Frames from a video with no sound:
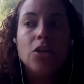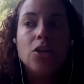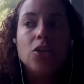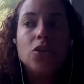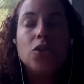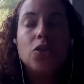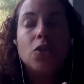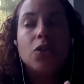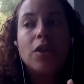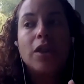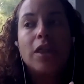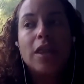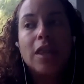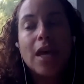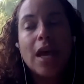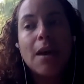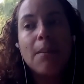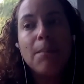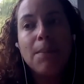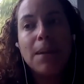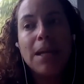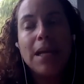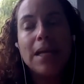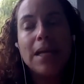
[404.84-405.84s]
So
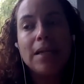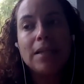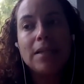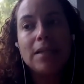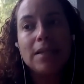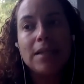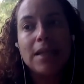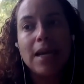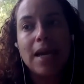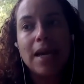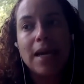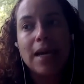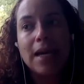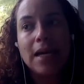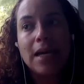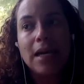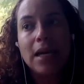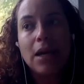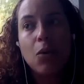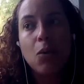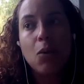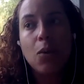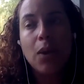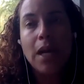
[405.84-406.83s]
that being said,
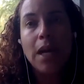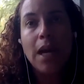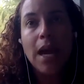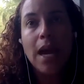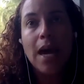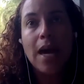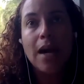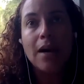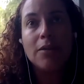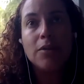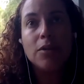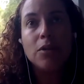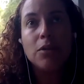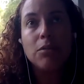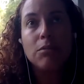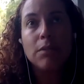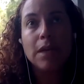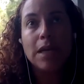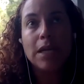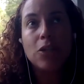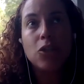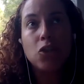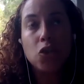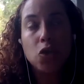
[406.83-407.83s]
we have to
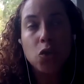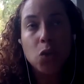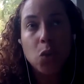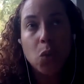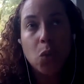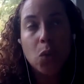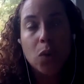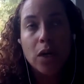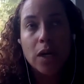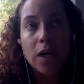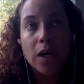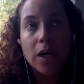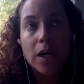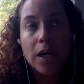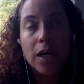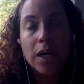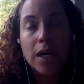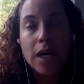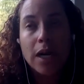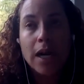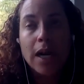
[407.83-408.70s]
make sure